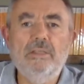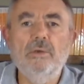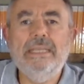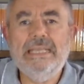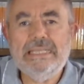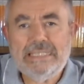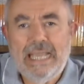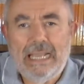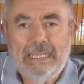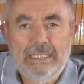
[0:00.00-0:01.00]
doing
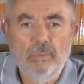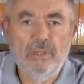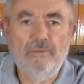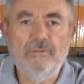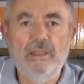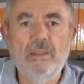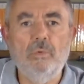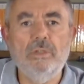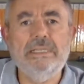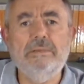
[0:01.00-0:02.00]
exactly what the Father
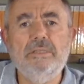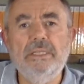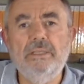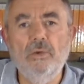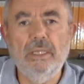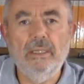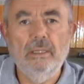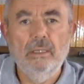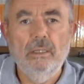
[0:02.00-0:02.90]
wanted him to be doing,